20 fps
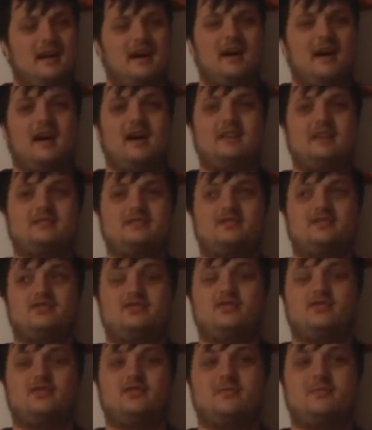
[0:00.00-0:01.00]
ice
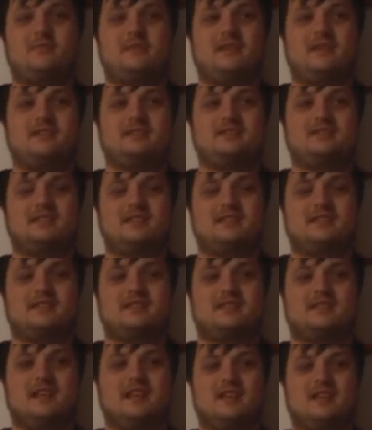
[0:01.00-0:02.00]
should be
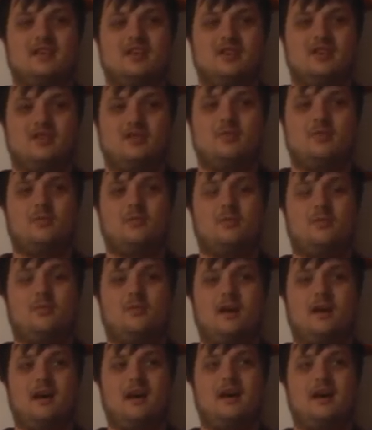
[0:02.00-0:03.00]
resistant to
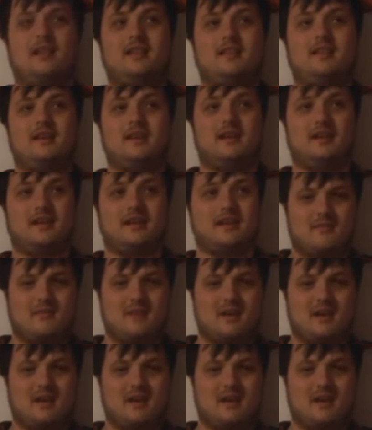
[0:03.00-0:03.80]
water.